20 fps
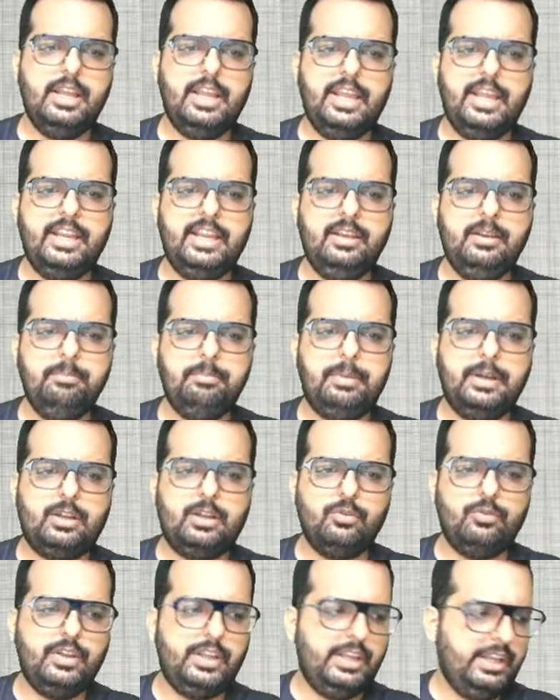in
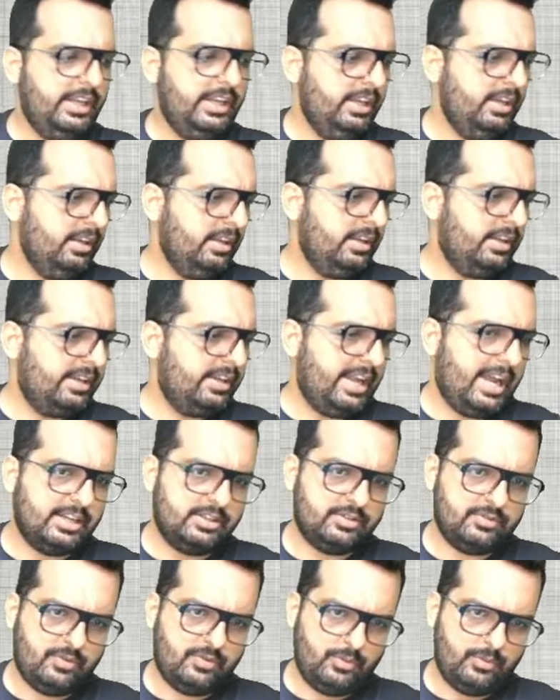between
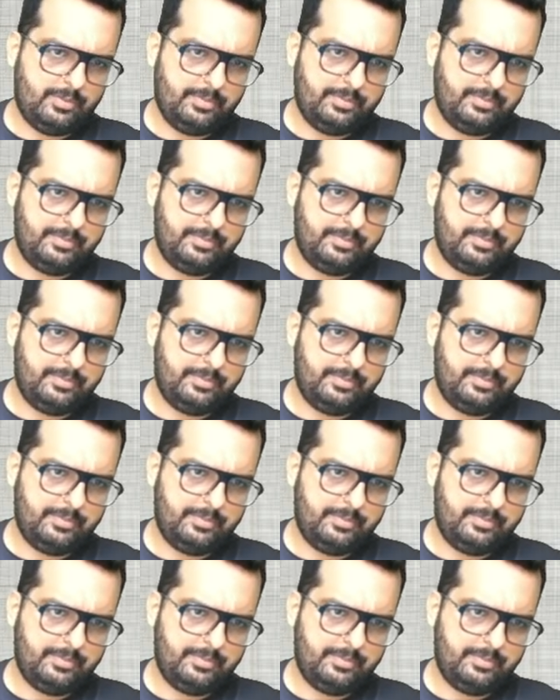cash flow.